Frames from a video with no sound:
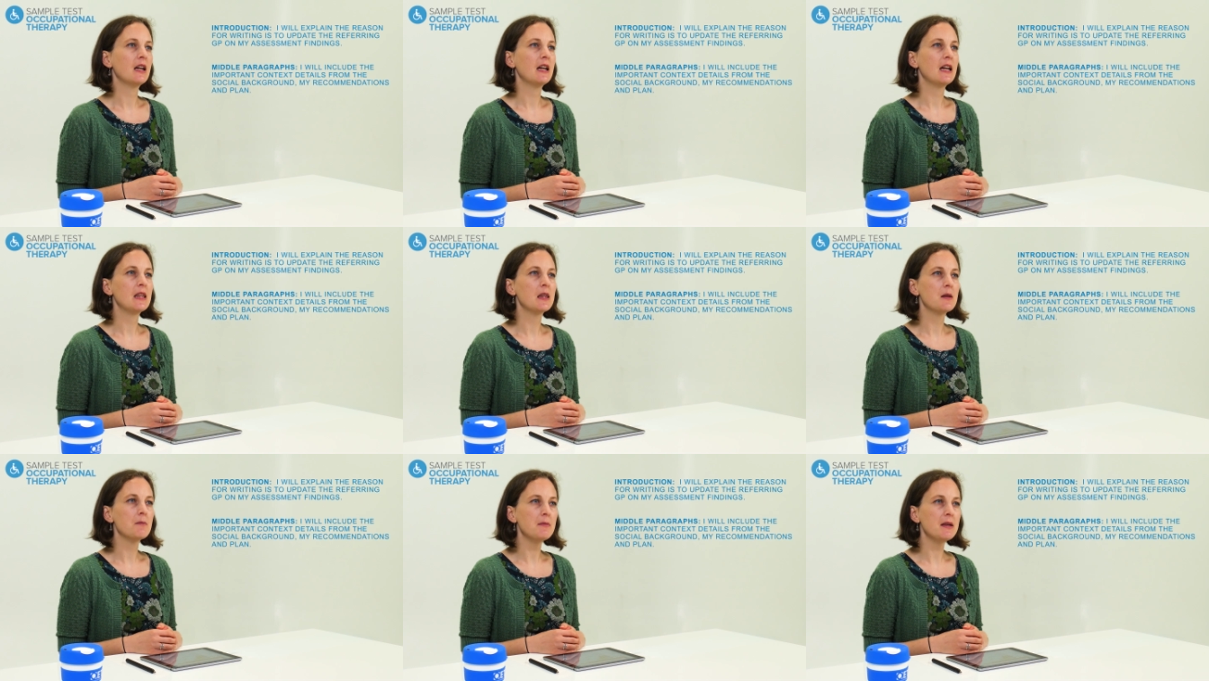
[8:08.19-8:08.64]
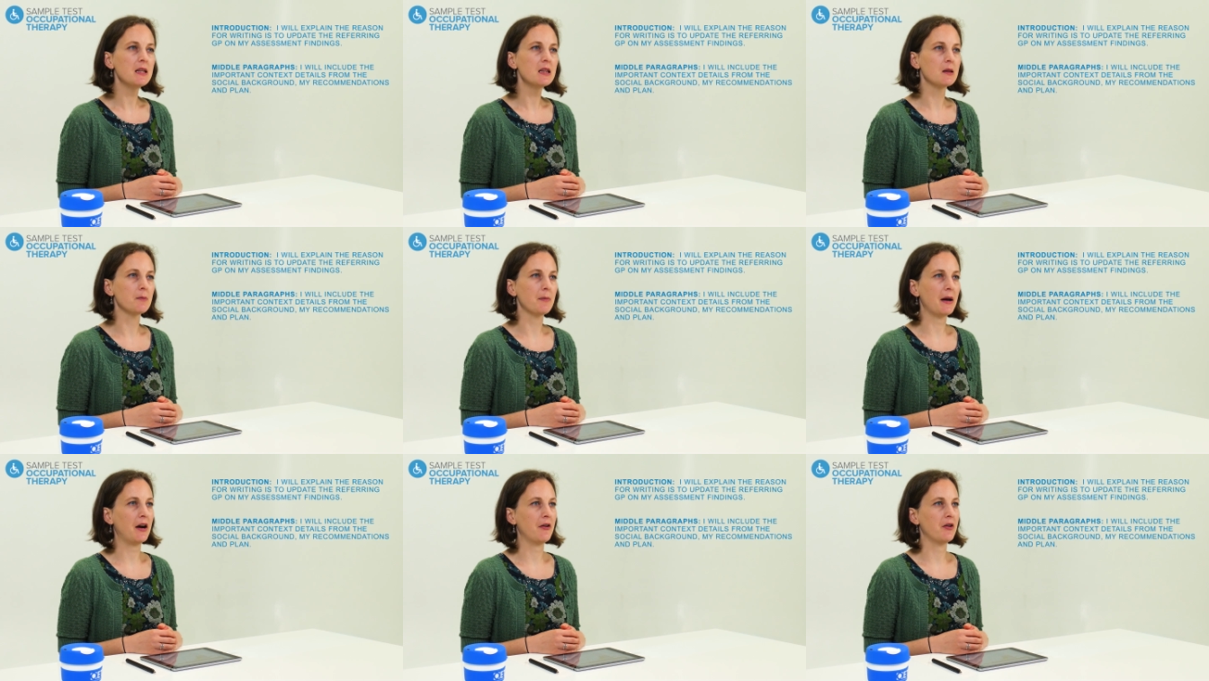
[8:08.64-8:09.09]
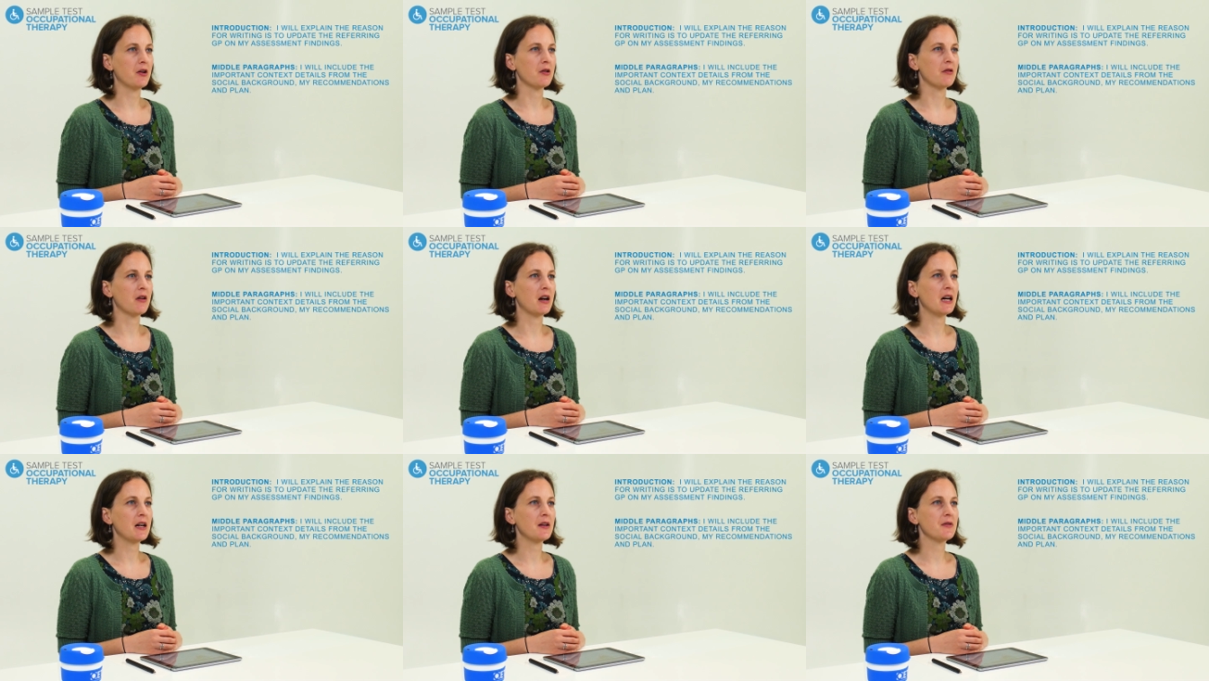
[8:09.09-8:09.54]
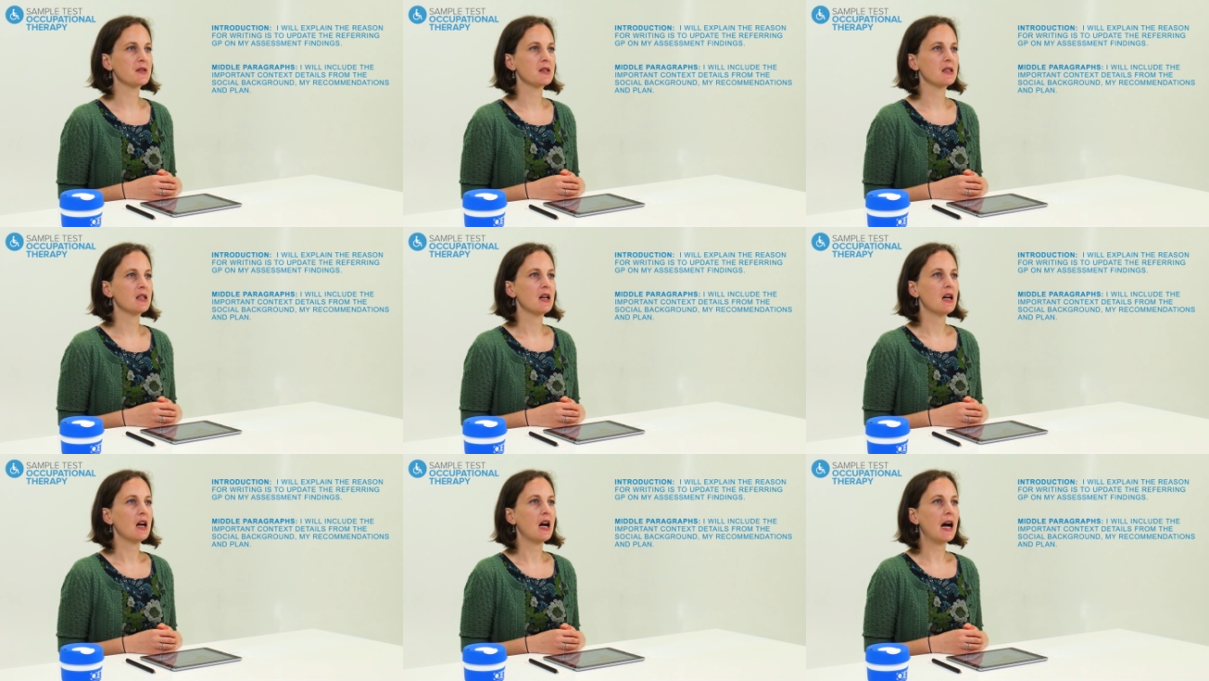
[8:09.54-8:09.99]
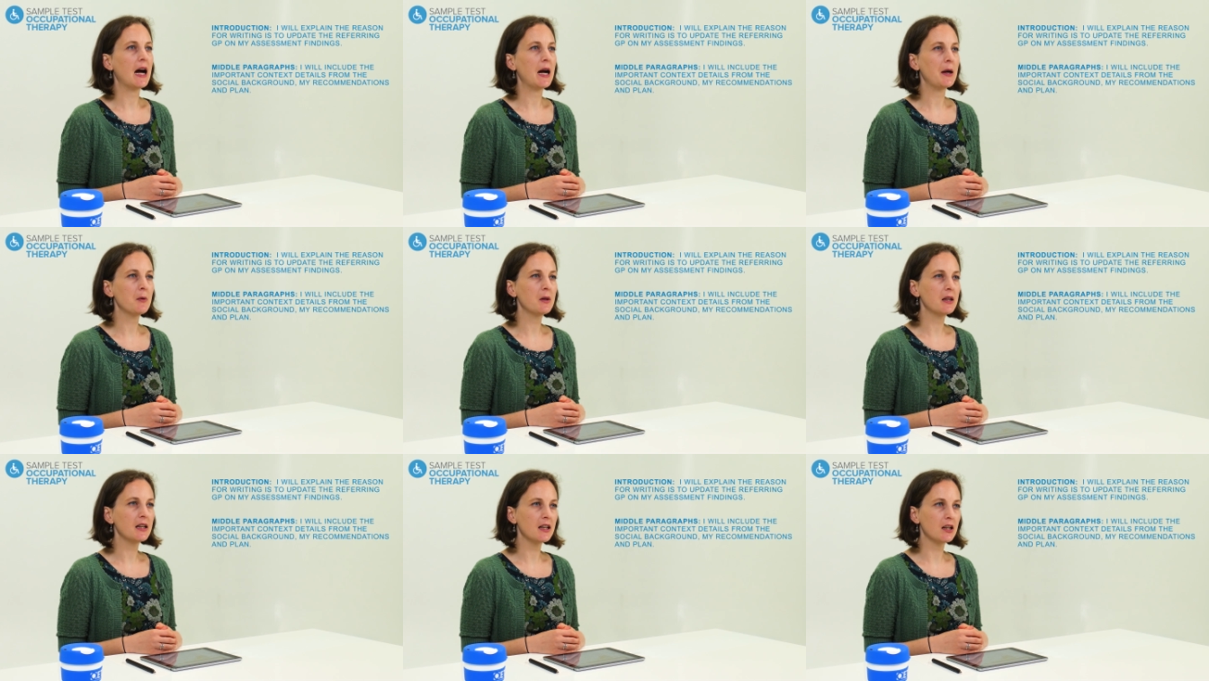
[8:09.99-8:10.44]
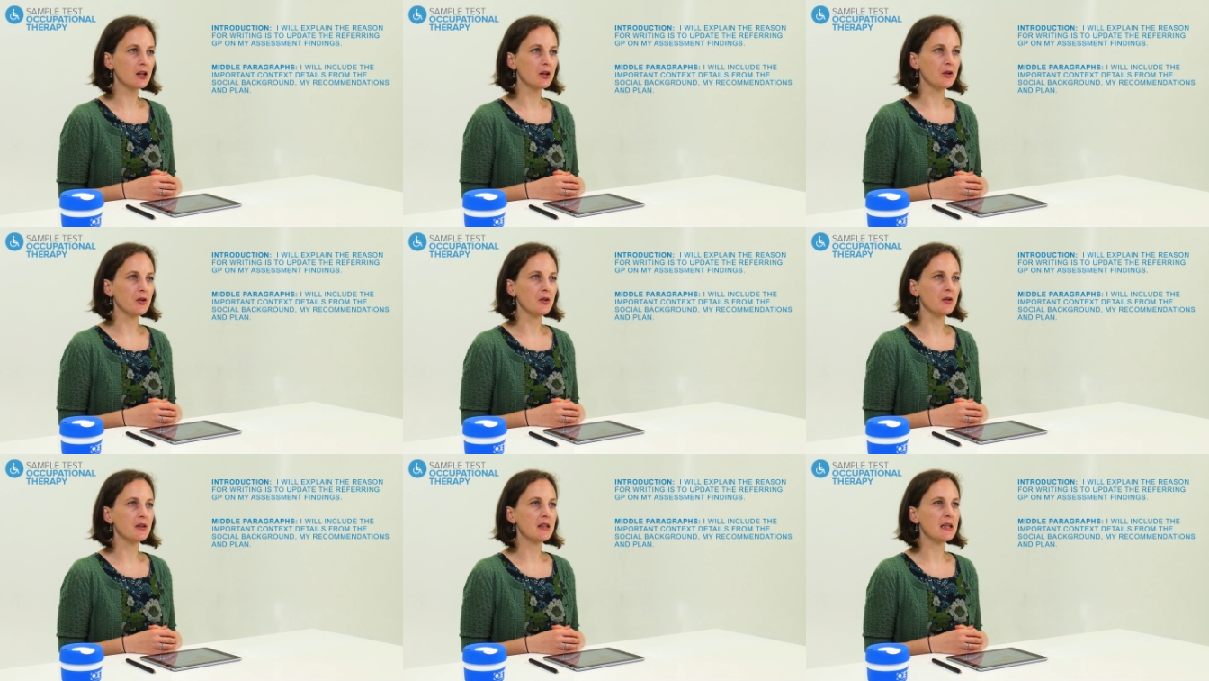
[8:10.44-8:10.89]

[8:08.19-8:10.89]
In the middle paragraphs, I will include